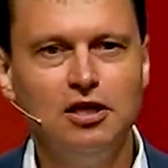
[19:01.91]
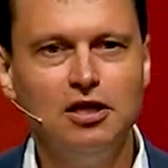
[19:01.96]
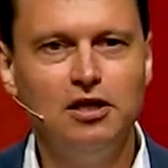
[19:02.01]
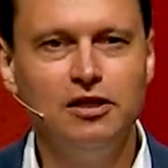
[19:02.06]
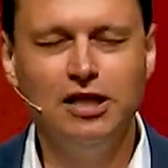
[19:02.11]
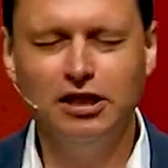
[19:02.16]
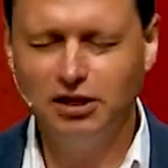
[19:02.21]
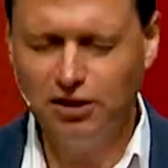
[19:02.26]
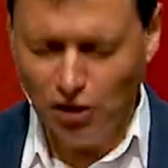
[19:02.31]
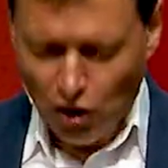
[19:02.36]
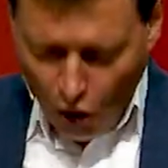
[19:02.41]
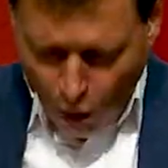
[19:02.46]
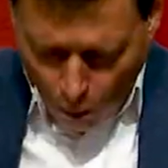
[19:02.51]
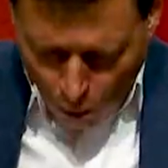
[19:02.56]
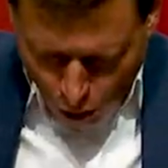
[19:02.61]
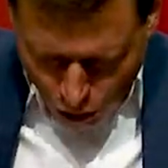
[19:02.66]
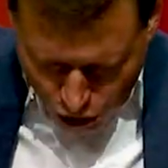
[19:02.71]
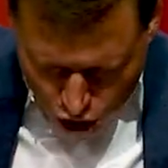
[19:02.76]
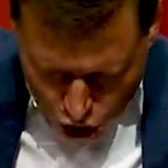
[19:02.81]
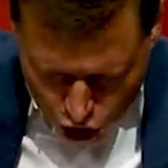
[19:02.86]
that
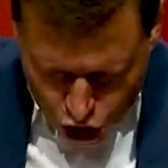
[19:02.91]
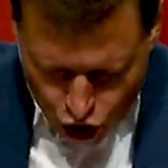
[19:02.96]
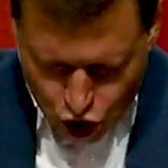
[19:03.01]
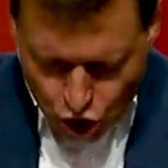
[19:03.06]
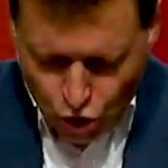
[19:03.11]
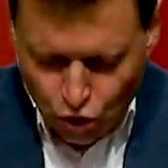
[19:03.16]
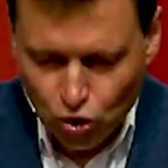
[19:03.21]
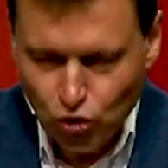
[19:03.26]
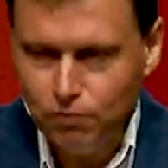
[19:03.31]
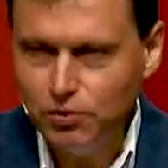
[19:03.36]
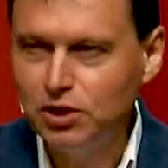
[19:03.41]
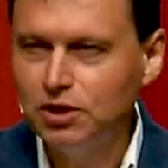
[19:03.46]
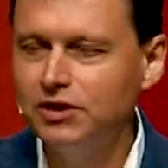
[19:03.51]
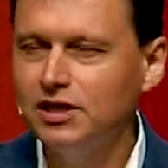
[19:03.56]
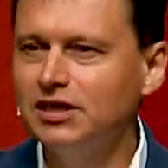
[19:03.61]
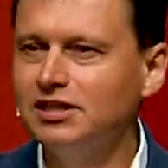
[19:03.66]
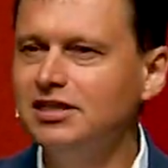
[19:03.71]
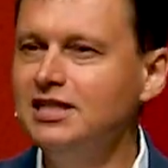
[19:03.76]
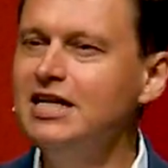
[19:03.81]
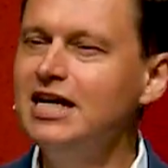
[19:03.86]
would assure me
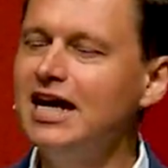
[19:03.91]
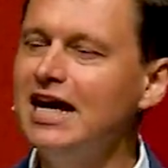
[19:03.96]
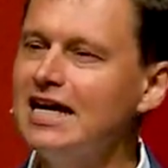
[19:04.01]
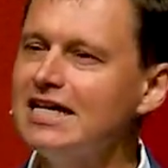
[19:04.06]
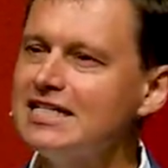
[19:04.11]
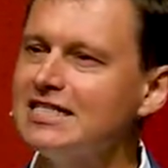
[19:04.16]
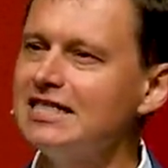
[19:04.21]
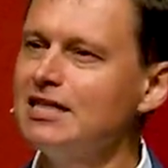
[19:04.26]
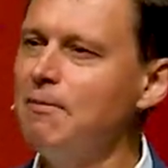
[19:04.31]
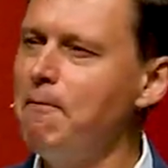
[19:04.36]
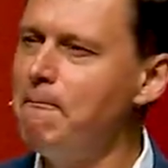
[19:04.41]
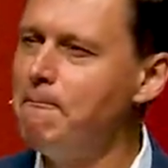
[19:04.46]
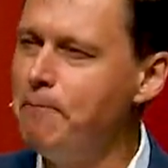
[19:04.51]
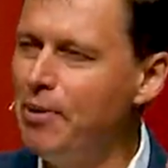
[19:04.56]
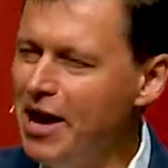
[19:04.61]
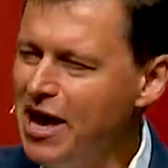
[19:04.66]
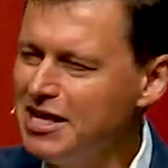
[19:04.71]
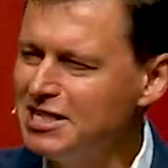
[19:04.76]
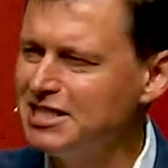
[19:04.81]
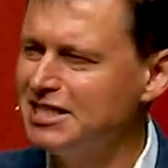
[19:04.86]
that He has the
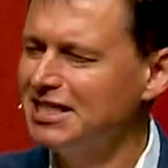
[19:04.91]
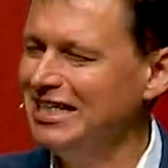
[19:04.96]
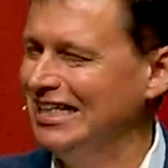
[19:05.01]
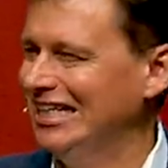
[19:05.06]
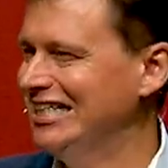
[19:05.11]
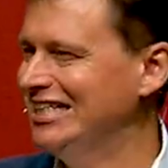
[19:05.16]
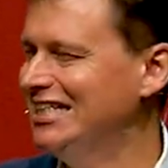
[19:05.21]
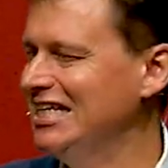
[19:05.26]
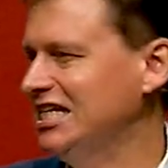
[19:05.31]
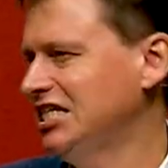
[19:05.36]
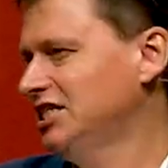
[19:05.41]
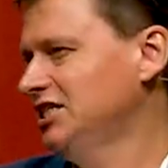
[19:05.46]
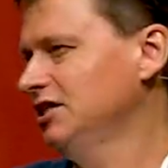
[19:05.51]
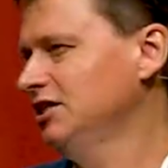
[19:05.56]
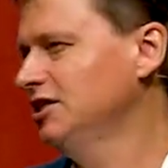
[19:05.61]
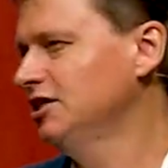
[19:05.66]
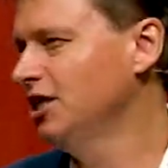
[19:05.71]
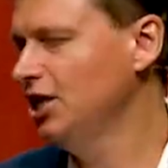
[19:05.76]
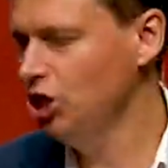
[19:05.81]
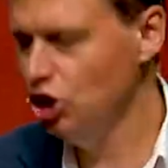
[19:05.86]
best
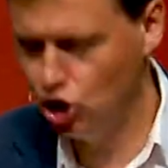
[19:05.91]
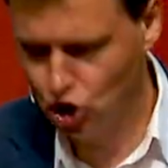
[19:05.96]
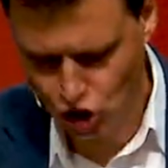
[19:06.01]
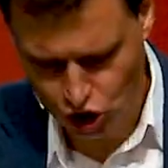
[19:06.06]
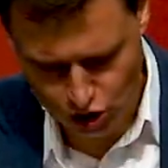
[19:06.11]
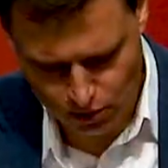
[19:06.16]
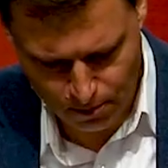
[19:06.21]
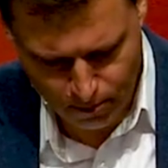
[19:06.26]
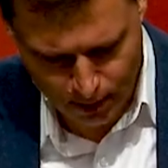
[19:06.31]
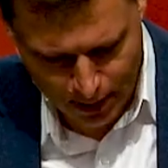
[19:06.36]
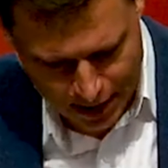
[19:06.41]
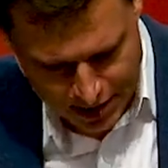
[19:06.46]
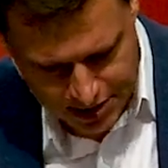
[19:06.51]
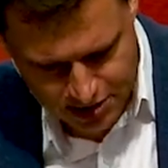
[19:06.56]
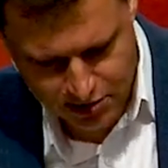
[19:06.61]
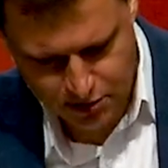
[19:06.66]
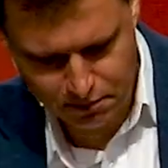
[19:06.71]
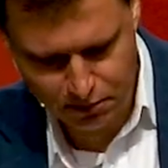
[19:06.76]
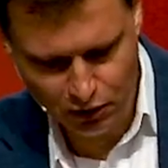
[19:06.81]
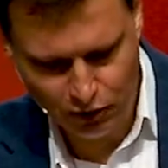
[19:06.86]
destination
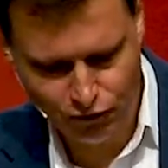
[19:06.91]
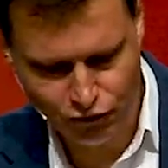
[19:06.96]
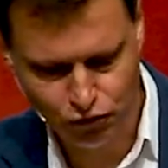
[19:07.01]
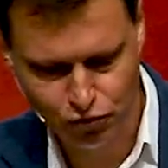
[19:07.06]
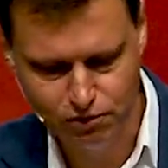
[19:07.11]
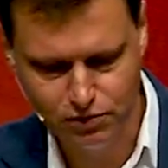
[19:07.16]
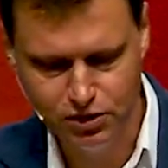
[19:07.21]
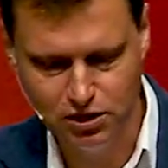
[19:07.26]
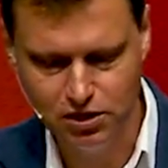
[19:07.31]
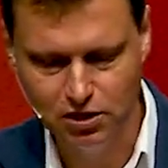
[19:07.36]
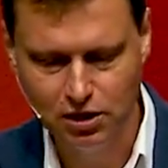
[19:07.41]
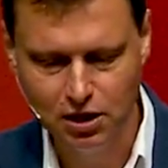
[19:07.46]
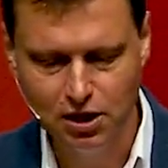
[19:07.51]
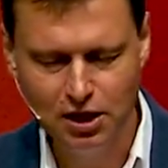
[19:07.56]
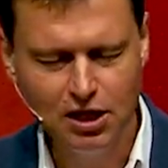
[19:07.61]
possible for me